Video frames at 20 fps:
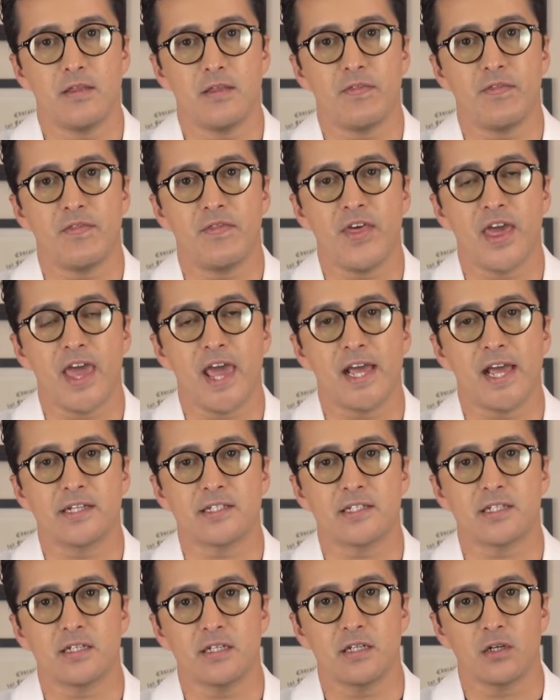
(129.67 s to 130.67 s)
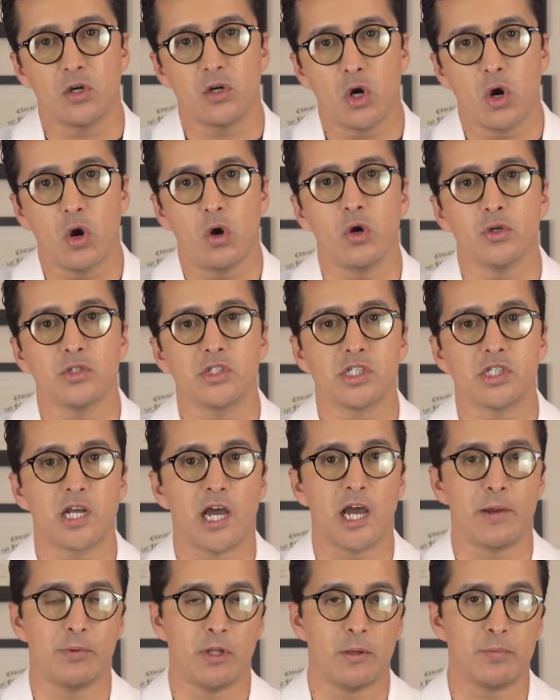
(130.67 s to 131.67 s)
that causes the
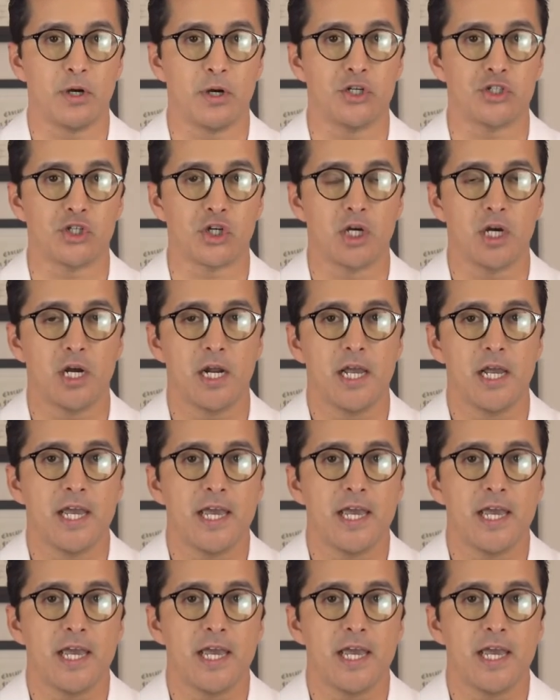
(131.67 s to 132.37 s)
high blood pressure.